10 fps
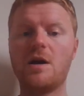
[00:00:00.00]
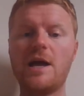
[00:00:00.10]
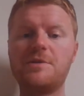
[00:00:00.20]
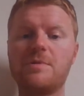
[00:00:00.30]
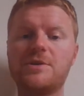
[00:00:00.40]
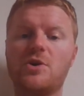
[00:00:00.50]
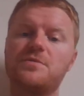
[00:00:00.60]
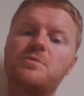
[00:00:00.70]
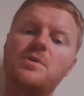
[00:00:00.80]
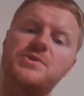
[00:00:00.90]
Her head went
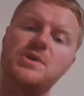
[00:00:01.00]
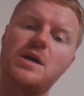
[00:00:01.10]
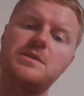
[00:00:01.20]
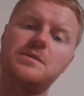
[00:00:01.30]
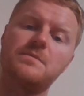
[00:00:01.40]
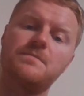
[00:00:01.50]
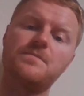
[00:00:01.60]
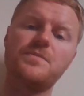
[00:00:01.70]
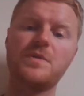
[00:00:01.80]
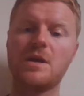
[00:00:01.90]
off to one side.
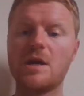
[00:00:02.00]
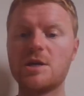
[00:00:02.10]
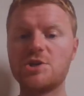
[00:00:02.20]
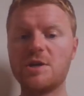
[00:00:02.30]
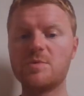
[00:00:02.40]
She